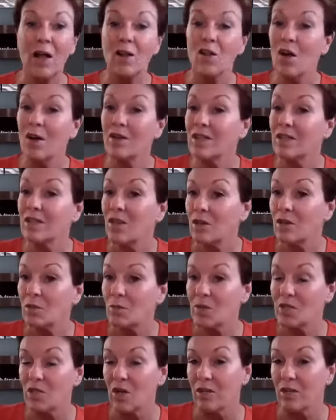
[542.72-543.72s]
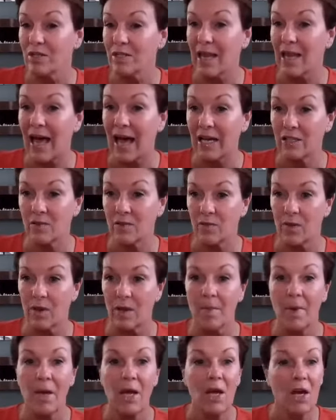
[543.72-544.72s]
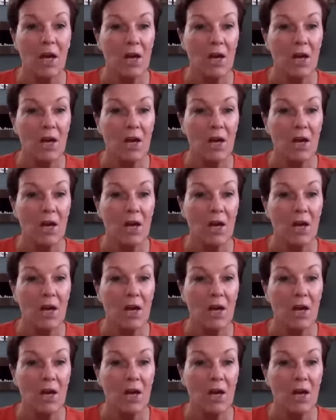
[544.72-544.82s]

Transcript: How long did those results last for them?